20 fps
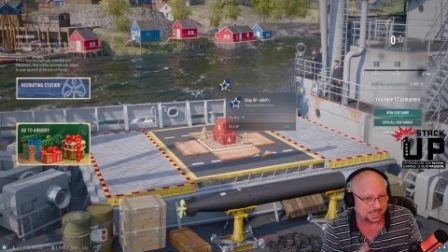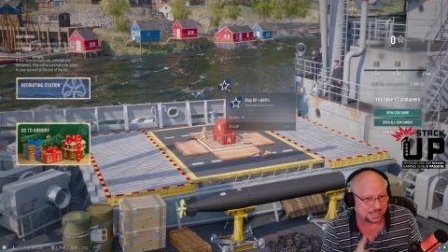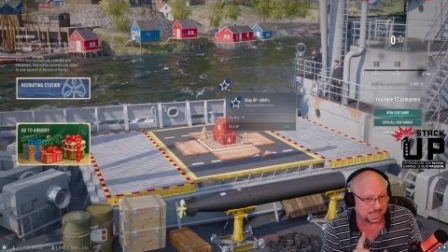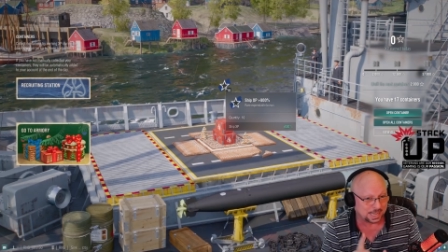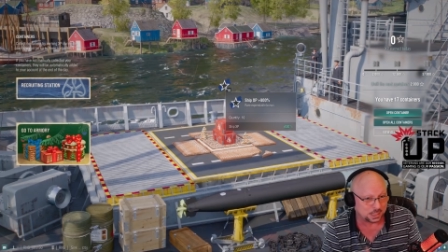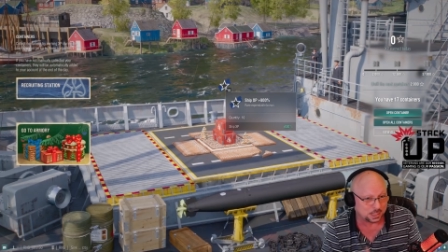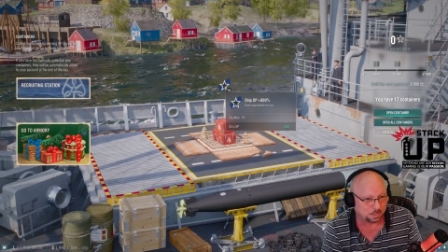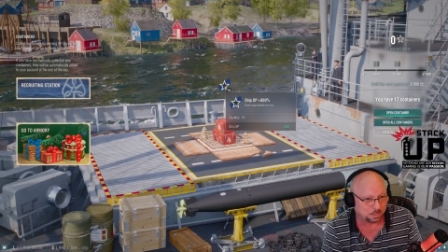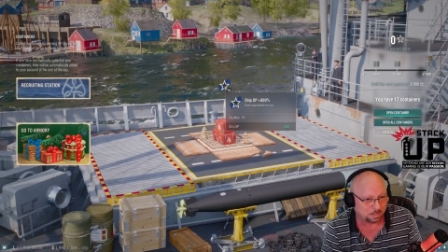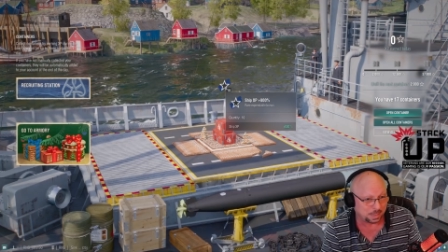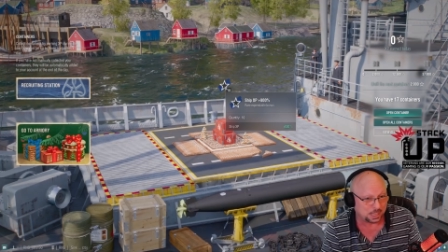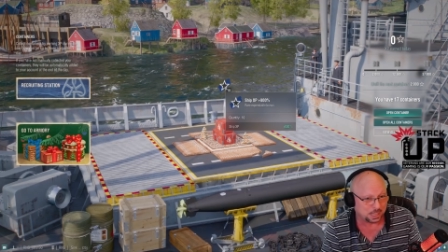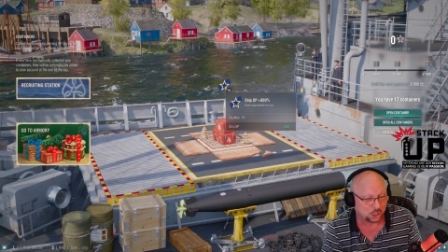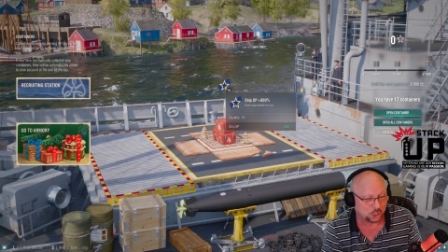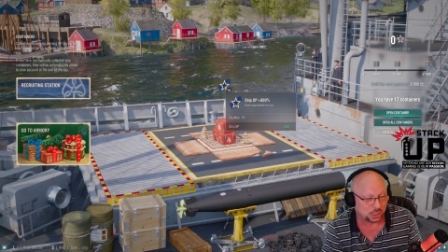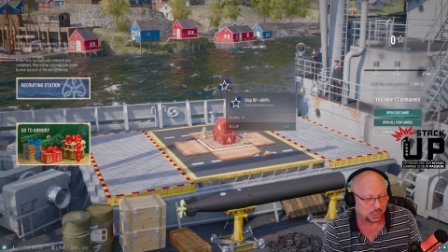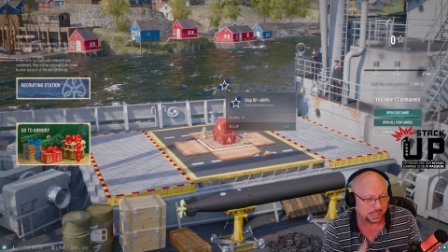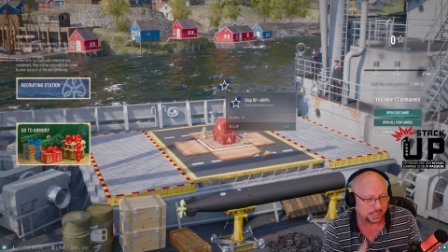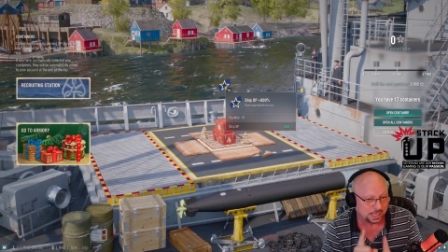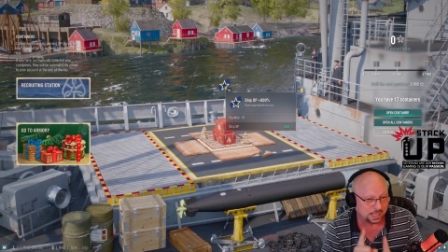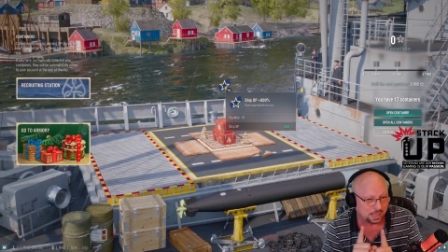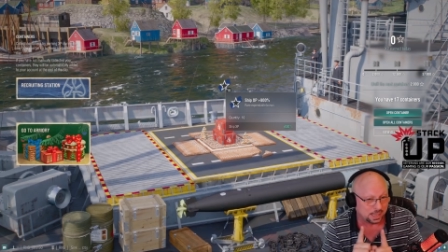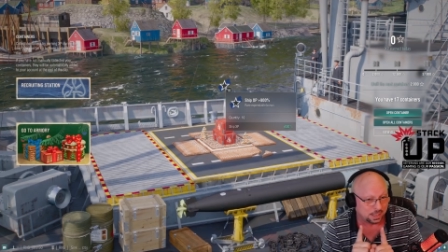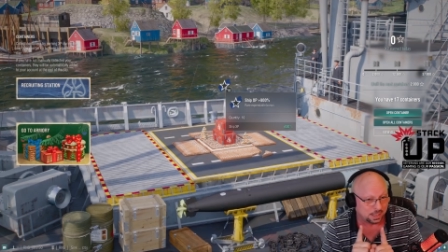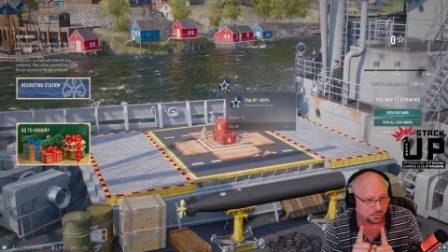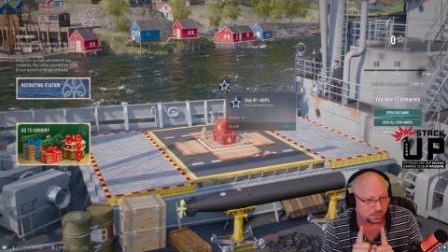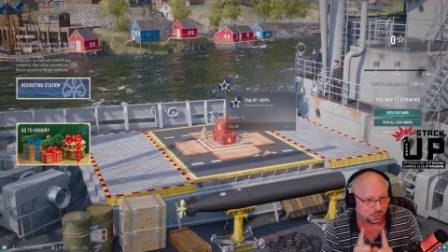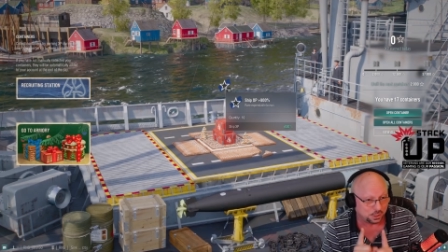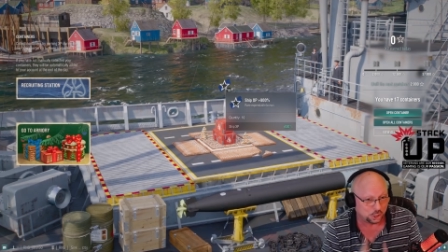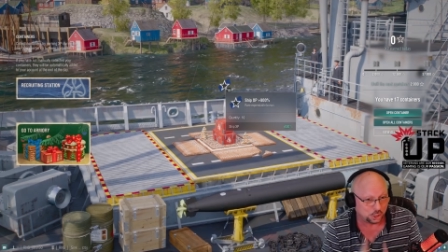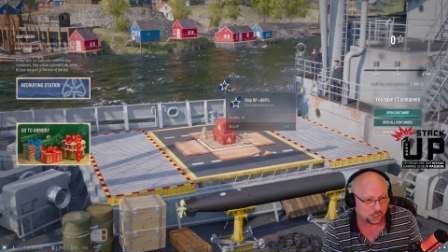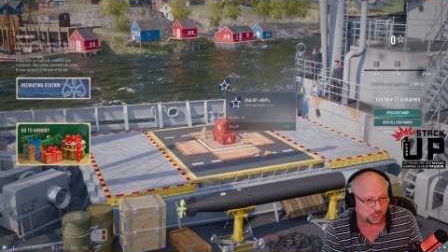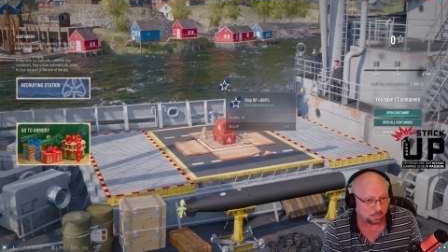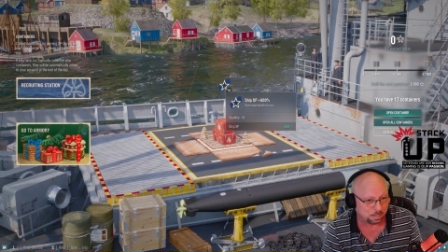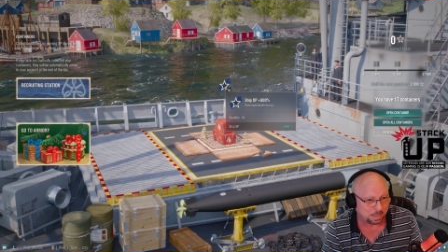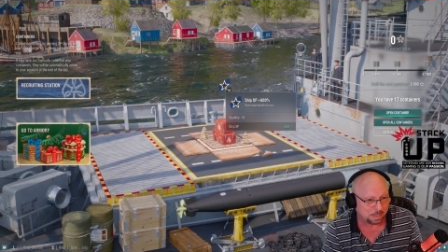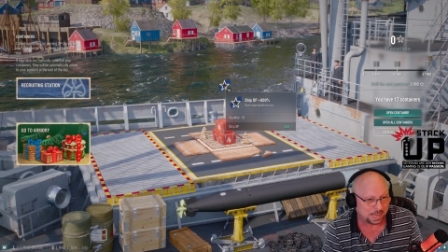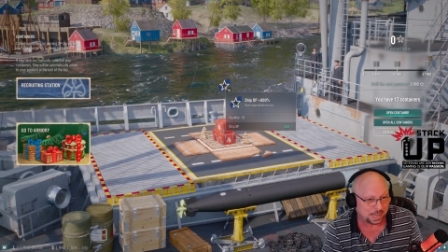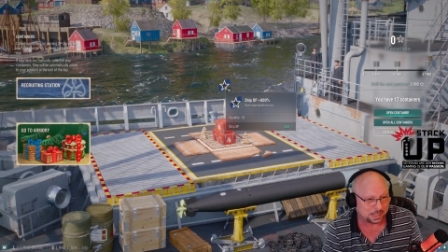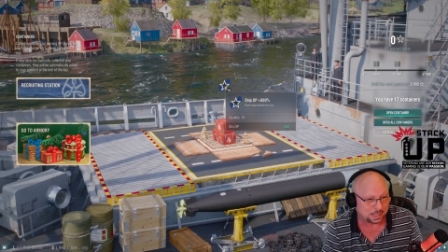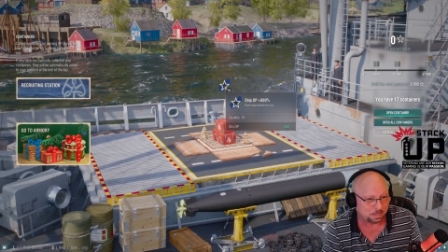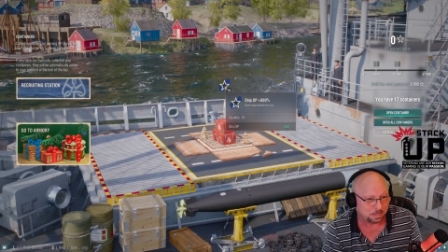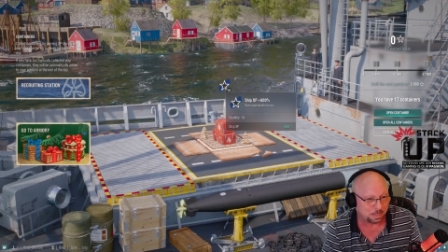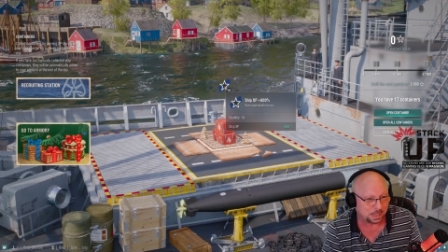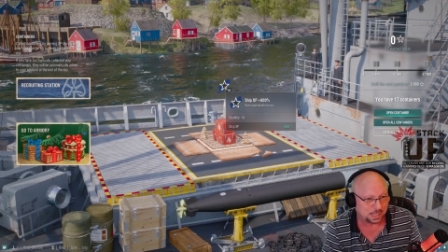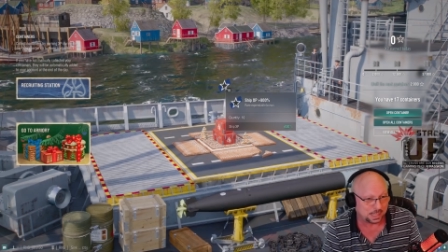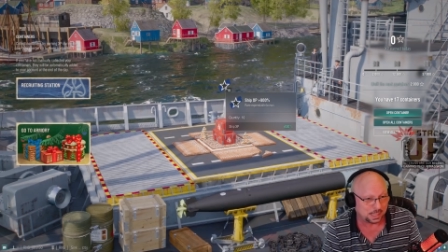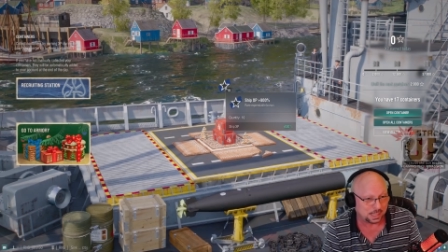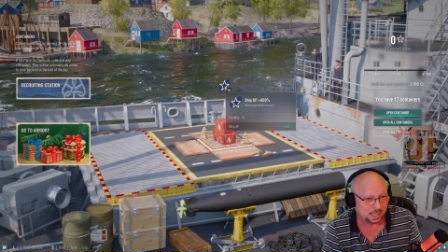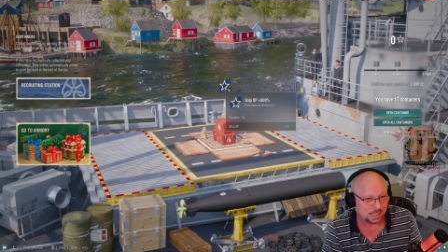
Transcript: especially the ship XP